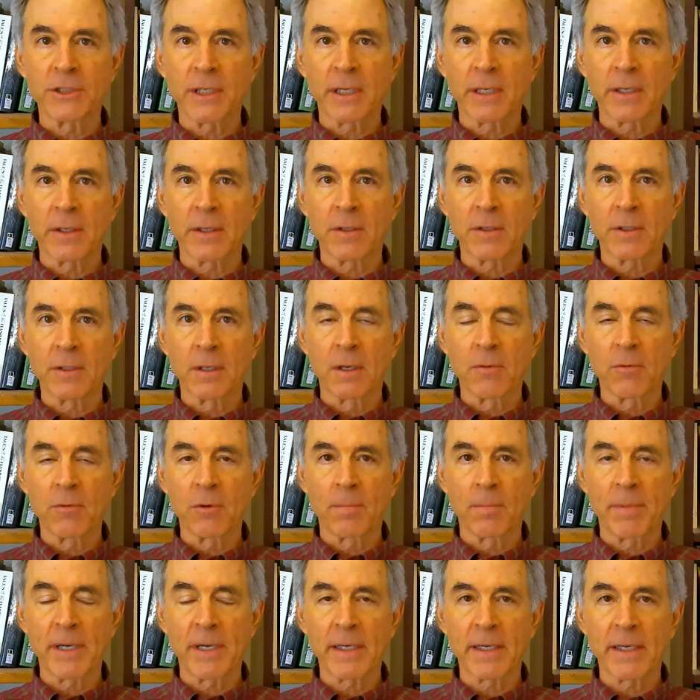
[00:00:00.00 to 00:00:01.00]
and
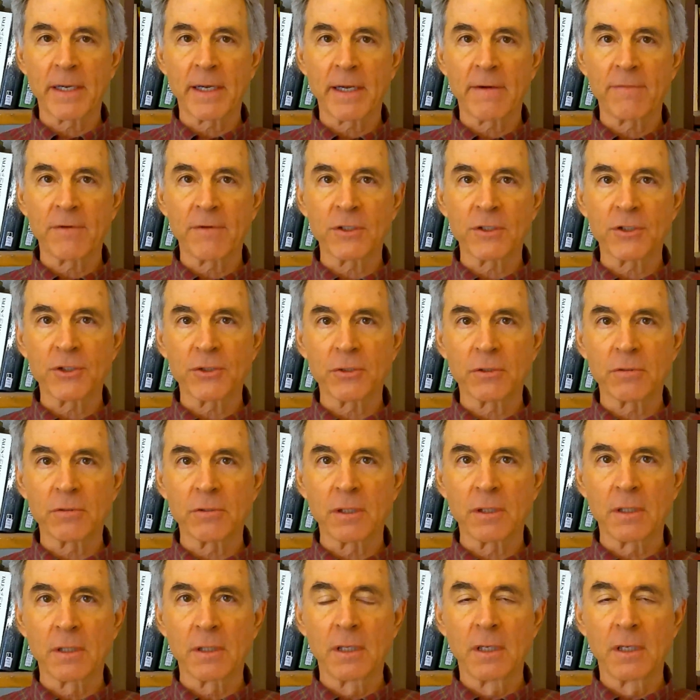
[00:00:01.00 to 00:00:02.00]
Rebekah having
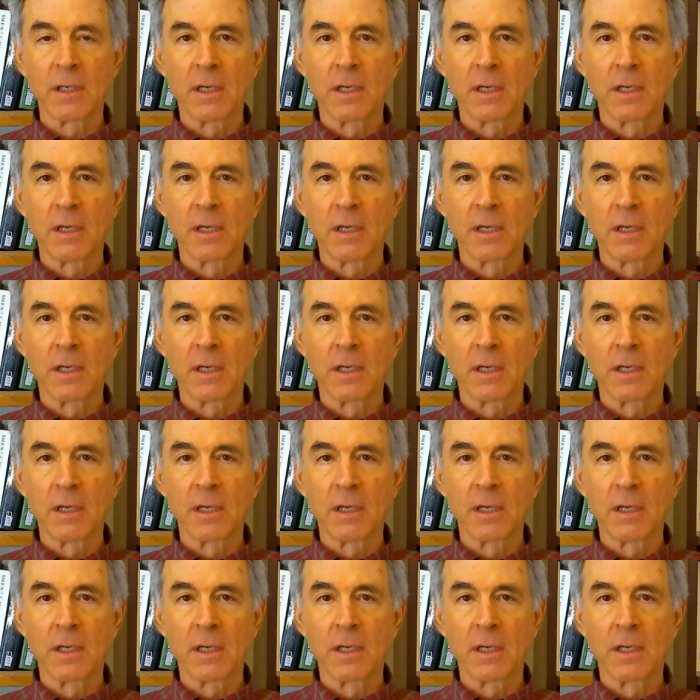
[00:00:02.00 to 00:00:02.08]
children.